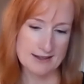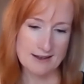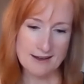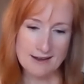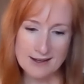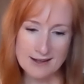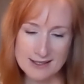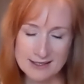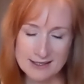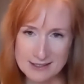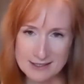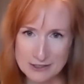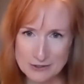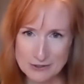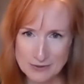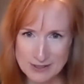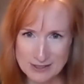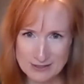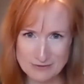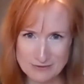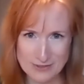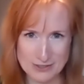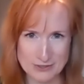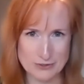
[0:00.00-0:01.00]

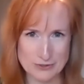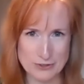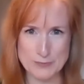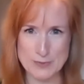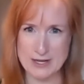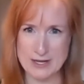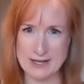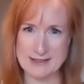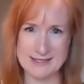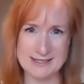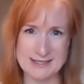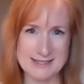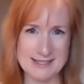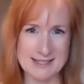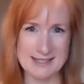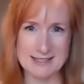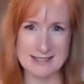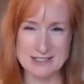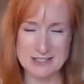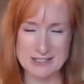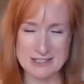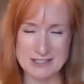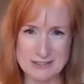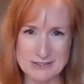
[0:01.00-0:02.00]
ongoing federal policy
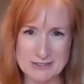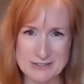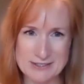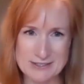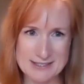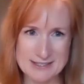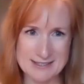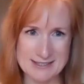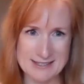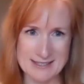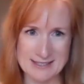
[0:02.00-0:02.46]
issues